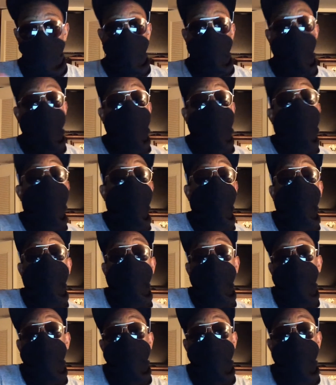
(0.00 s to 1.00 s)
Right now, I'm
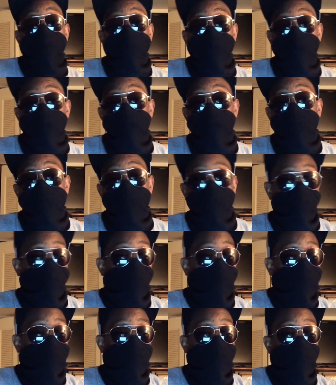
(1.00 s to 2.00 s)
trying a new thing. I'm
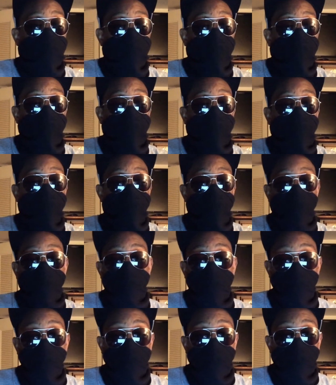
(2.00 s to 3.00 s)
drawing a
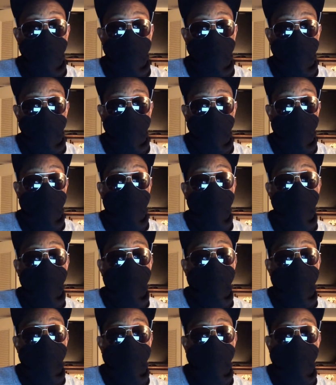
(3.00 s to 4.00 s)
new
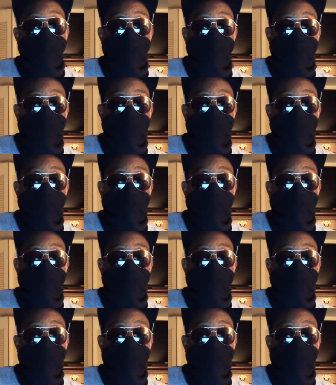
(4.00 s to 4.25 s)
species,